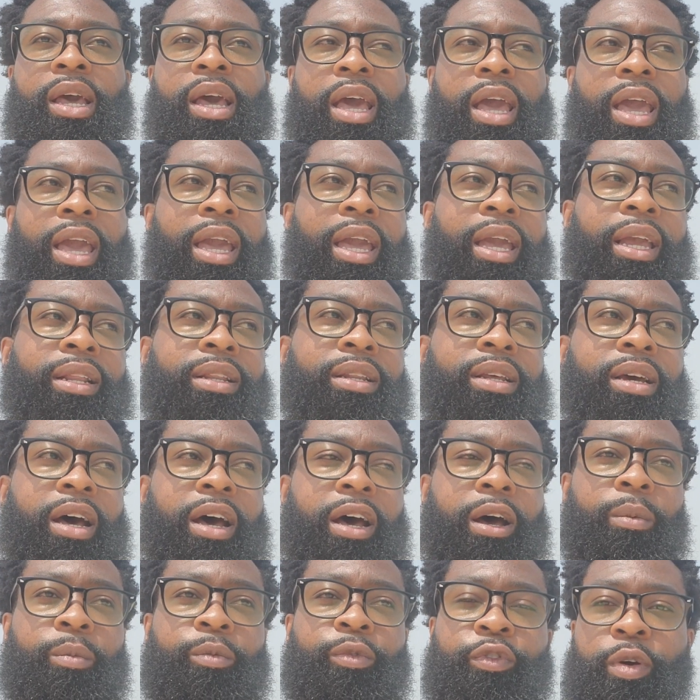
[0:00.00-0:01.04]
And
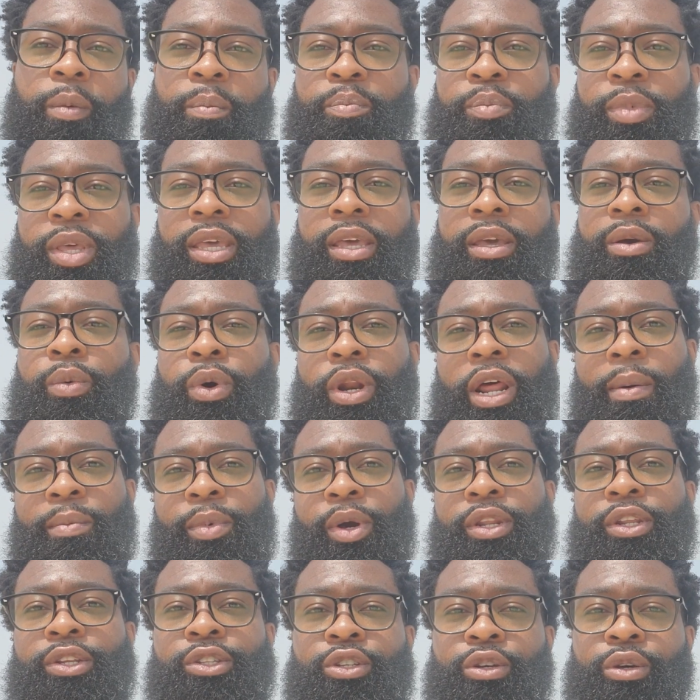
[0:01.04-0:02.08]
for me, what I'm
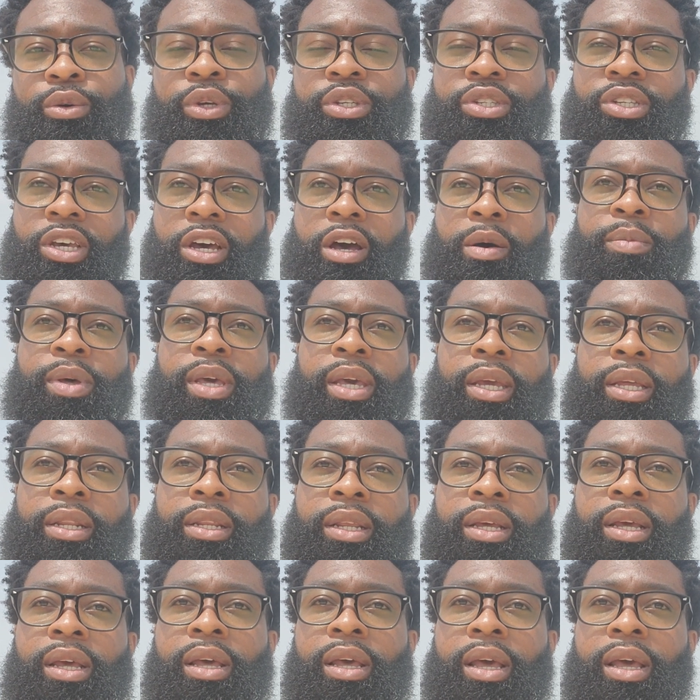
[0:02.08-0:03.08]
gonna do is come in